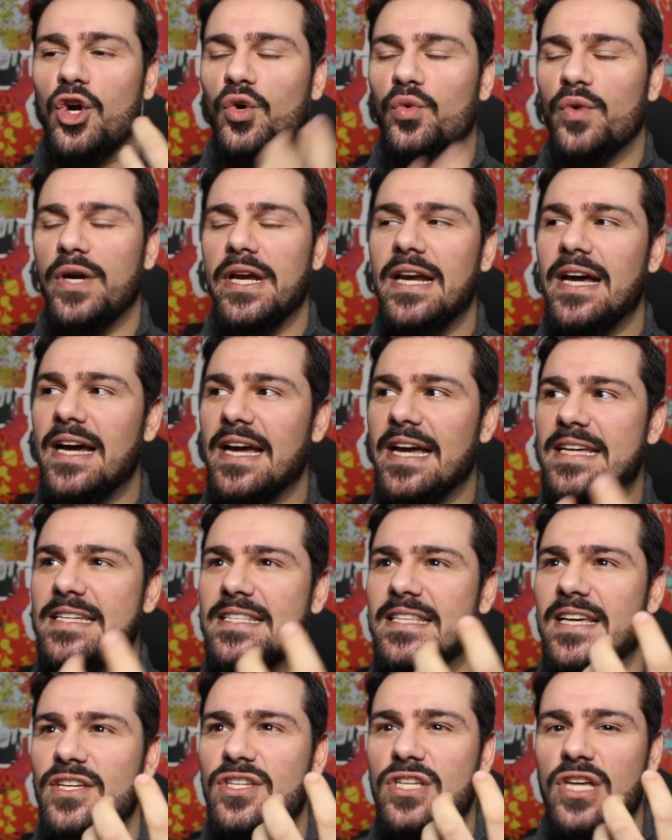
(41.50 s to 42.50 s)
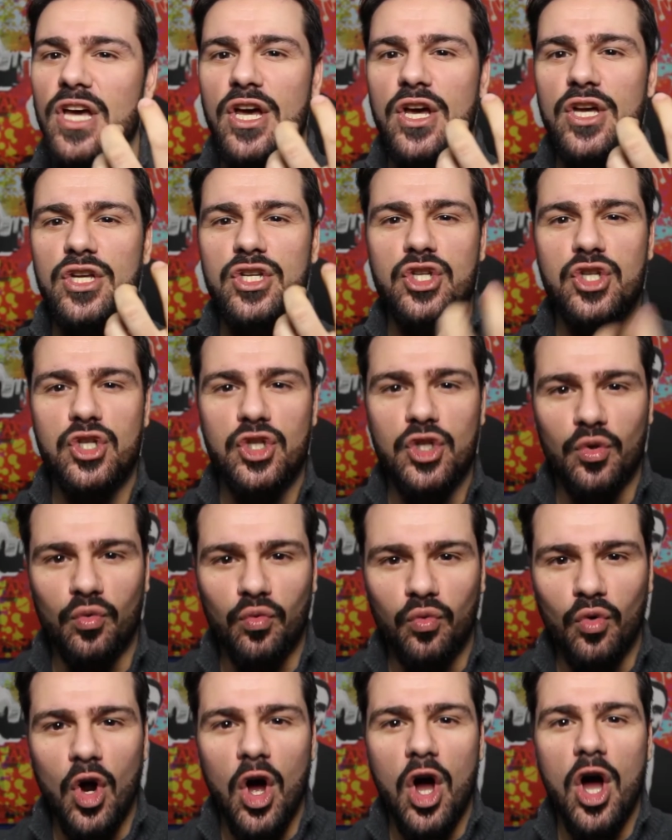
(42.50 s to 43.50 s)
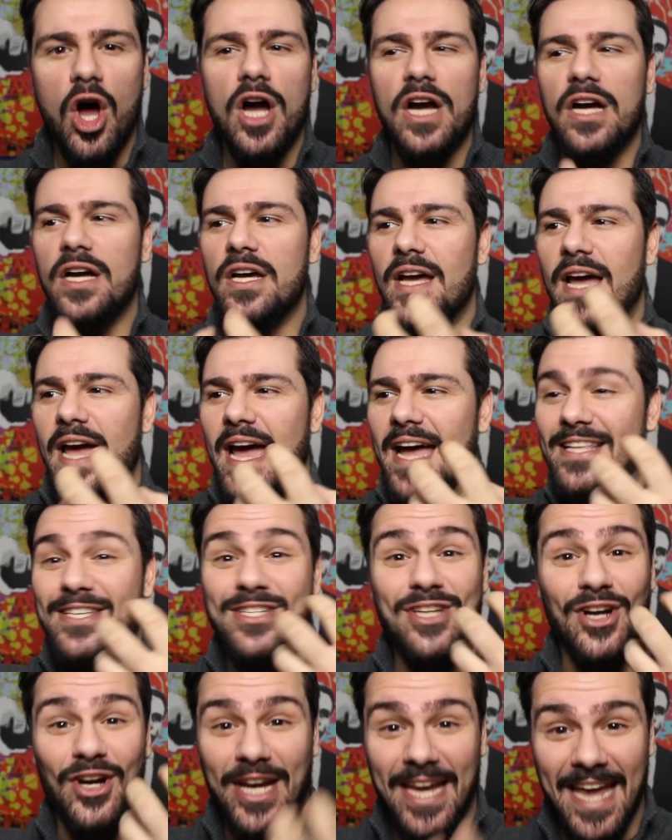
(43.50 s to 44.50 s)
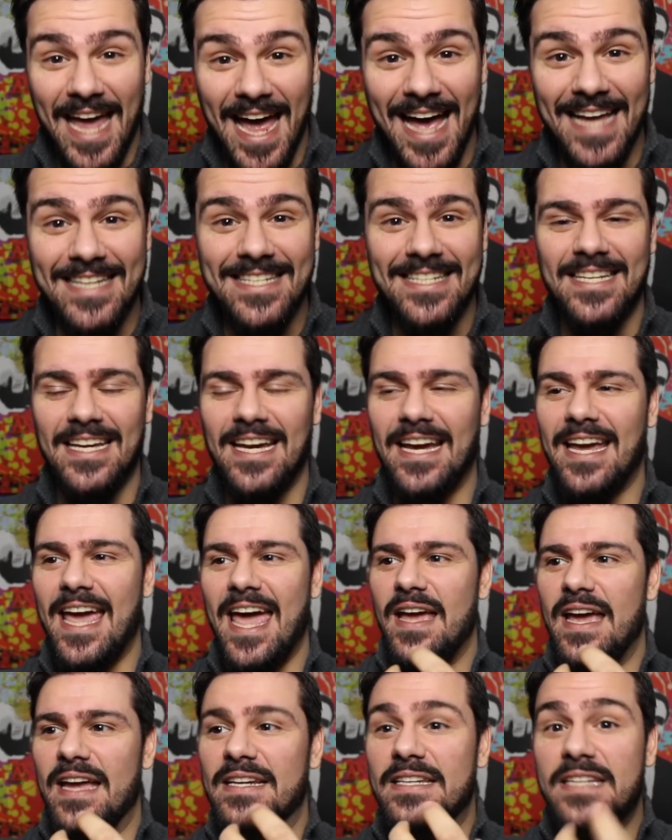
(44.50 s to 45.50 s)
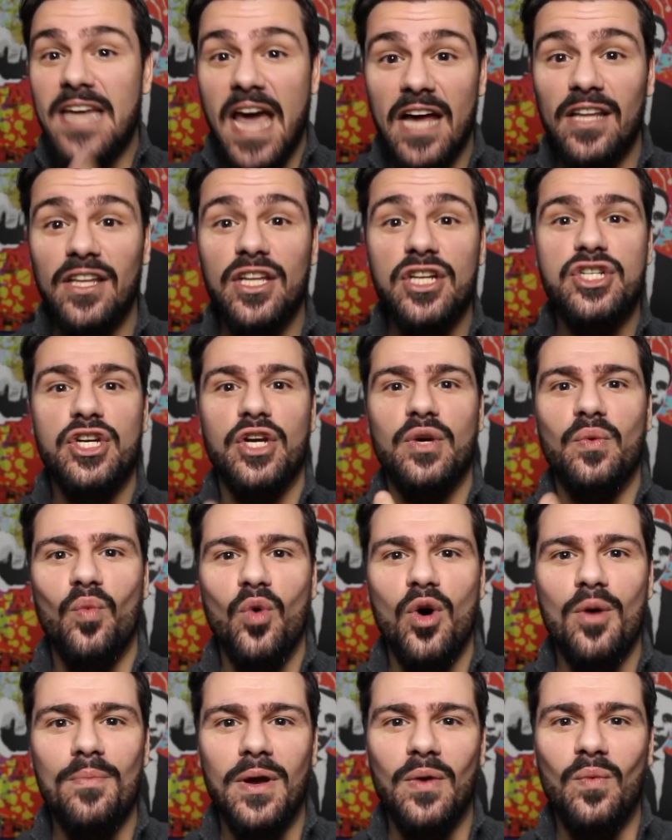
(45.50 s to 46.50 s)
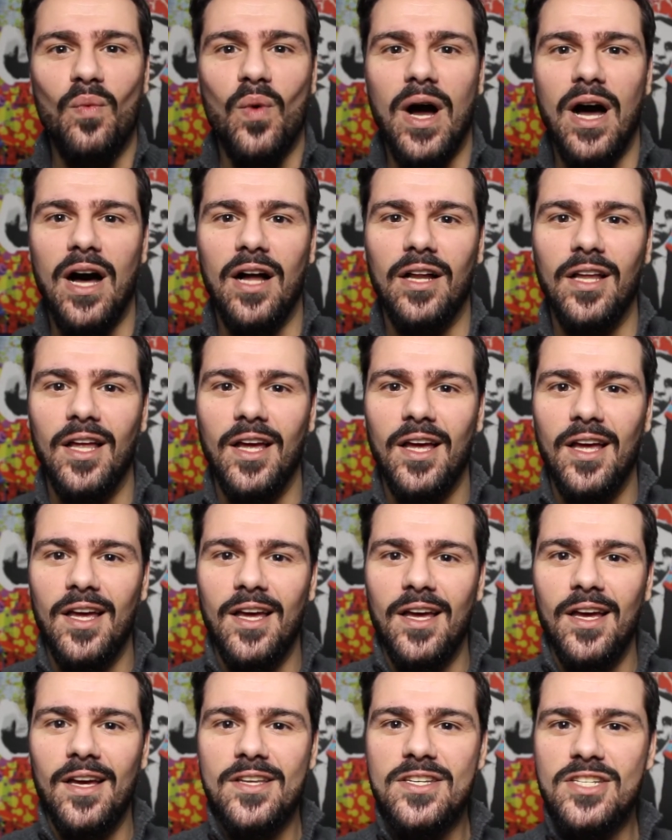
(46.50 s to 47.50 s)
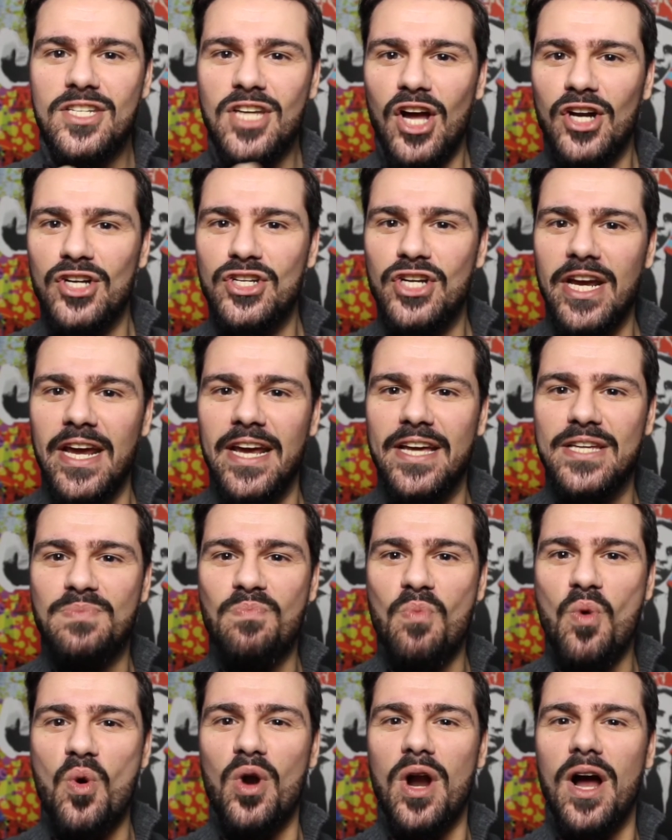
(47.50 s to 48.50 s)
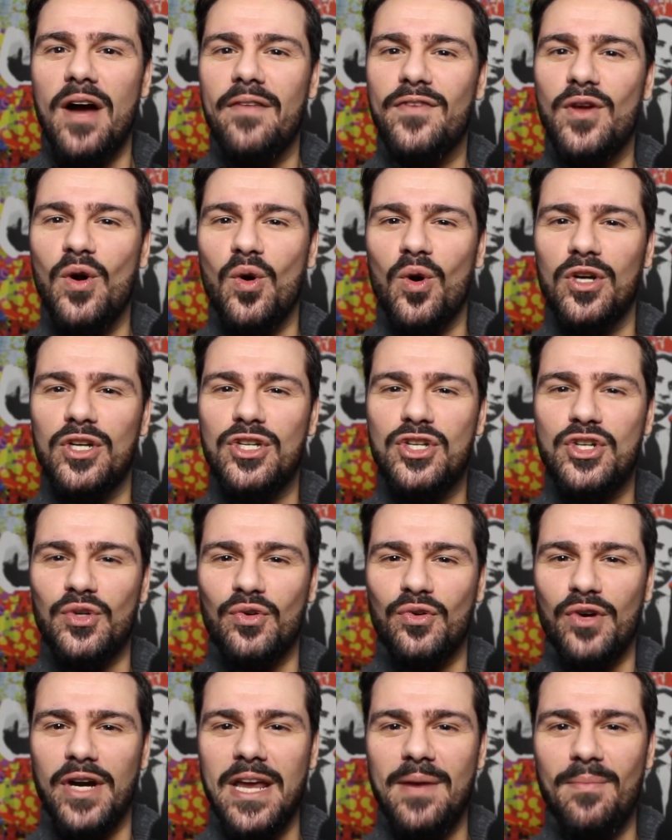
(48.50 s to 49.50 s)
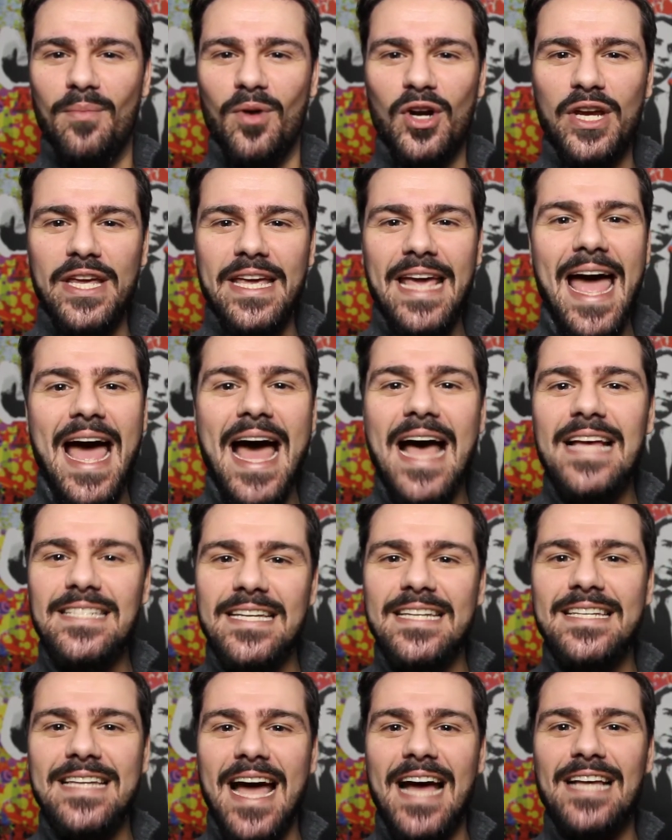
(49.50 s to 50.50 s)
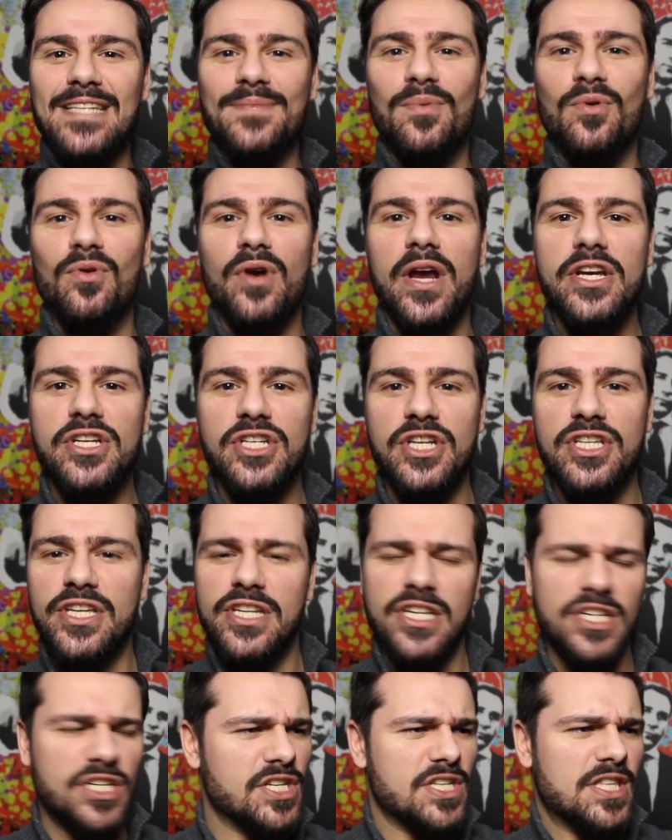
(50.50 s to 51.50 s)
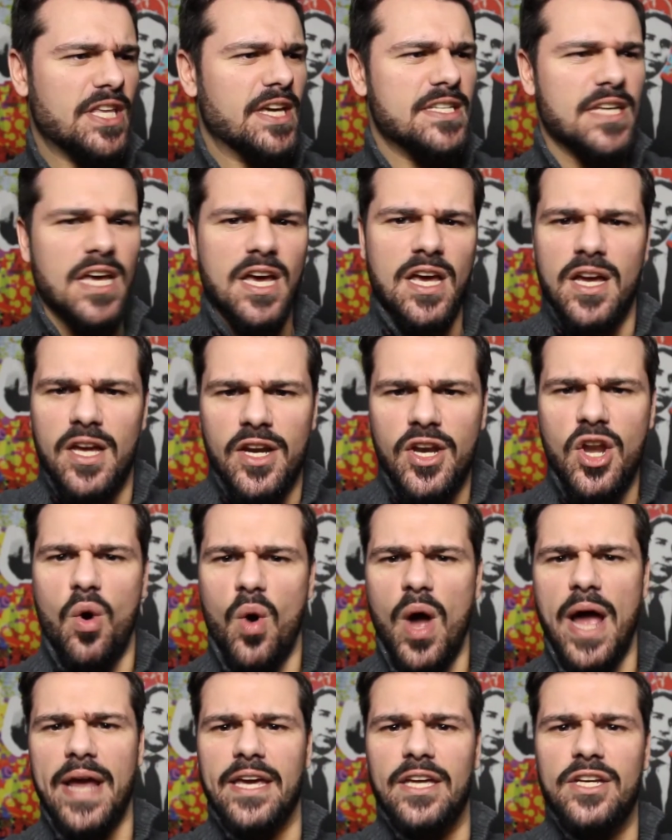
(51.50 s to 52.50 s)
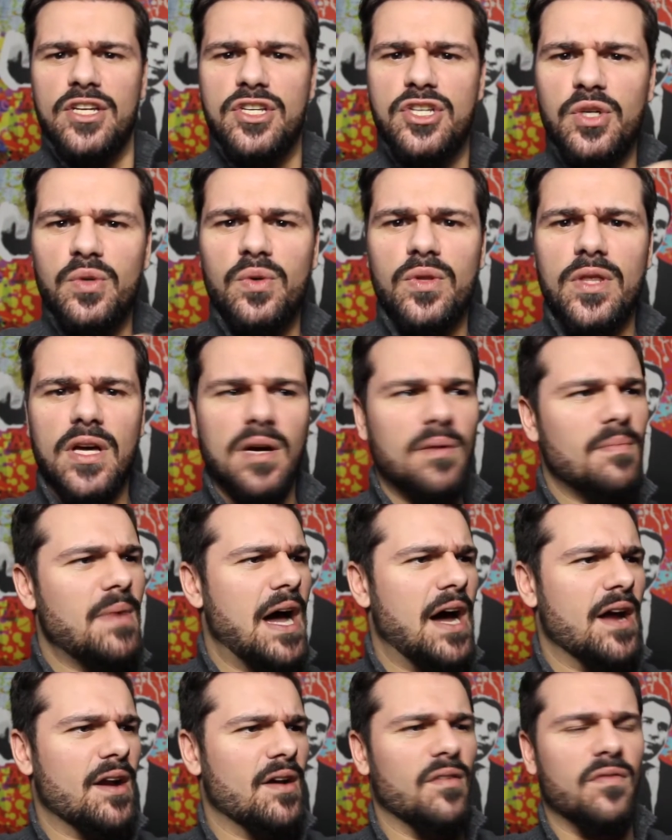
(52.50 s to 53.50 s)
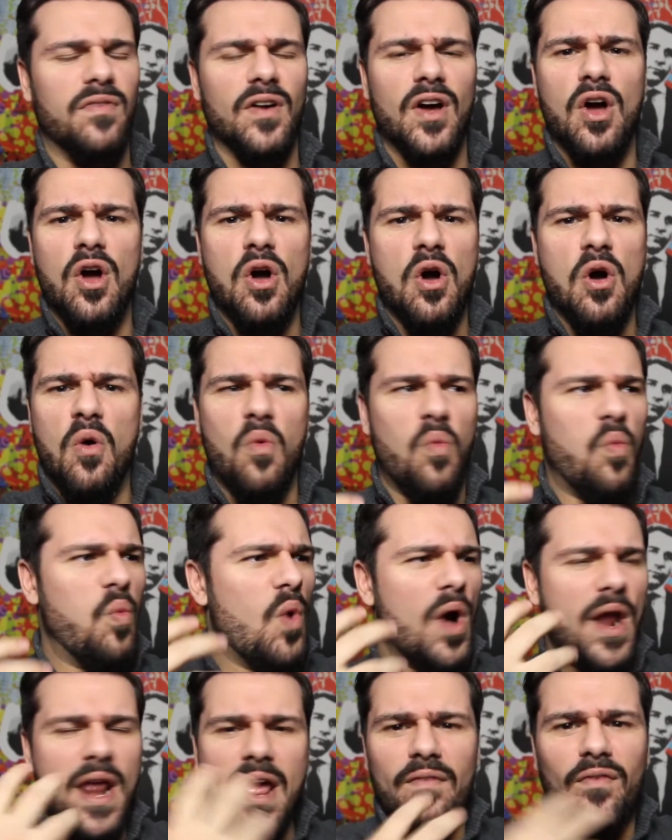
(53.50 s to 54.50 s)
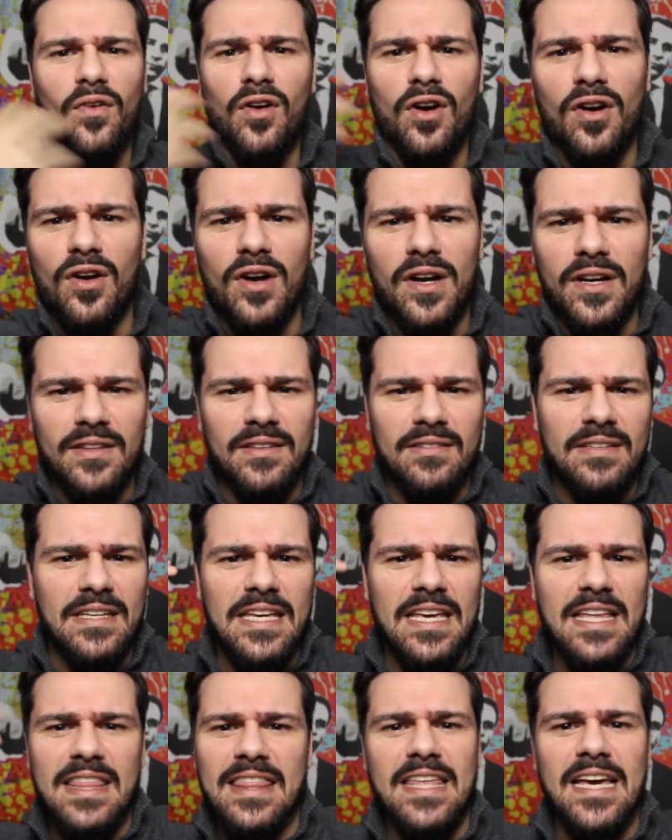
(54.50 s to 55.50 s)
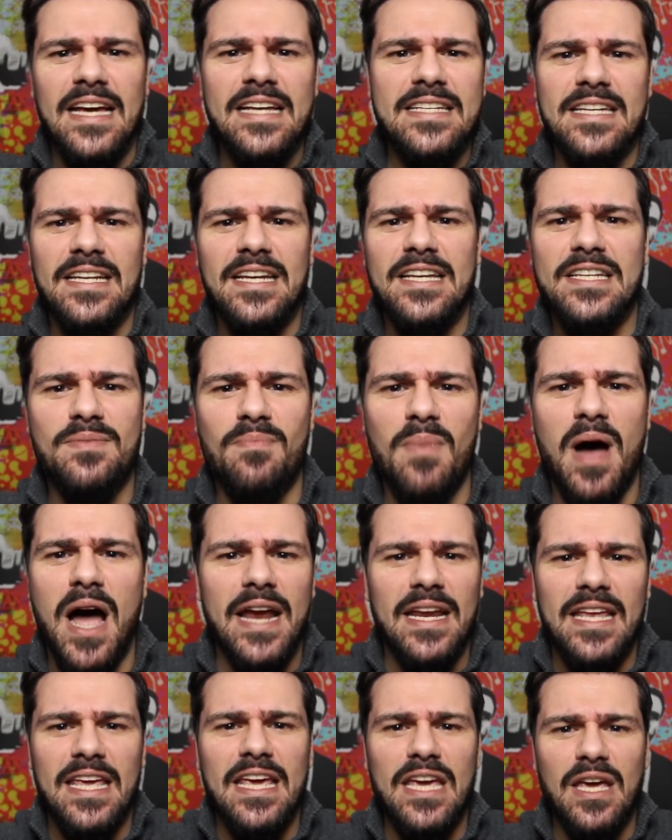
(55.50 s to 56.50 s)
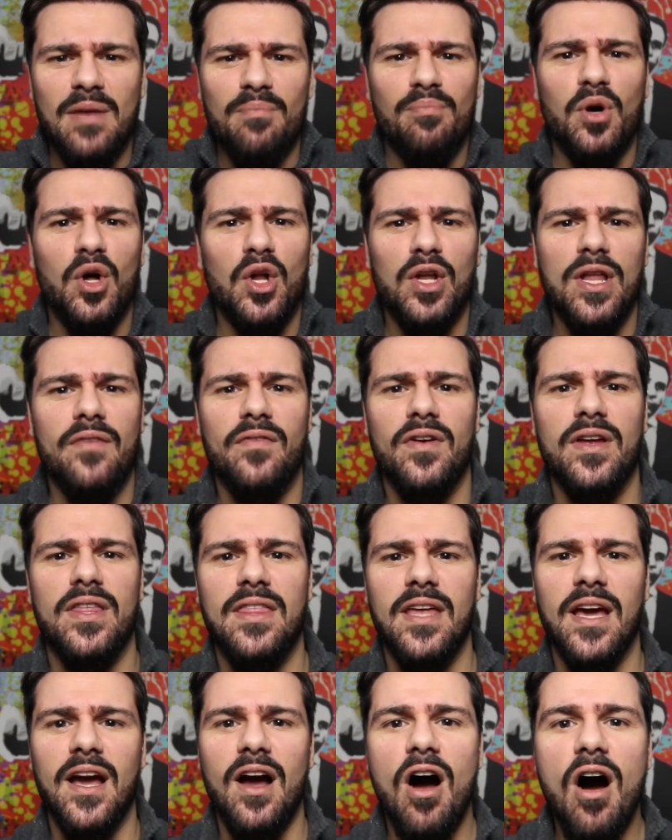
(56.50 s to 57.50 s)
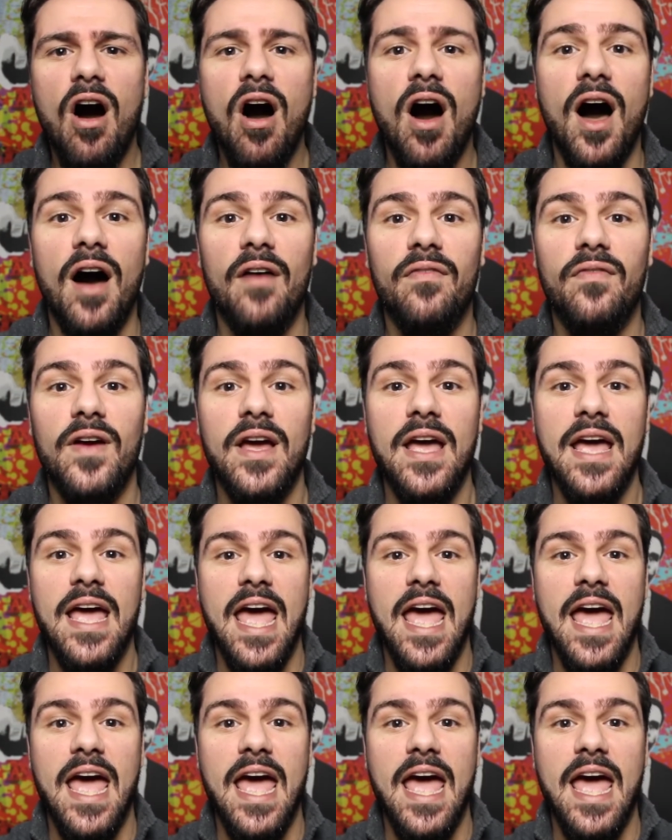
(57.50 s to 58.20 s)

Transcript: Karina is this strong, and sarcastic, intelligent woman, while Sanjay is more of your dreamer. He has these aspirations and he just thinks, no, I can do them out of whatever he thinks in his mind, he can pull everything off.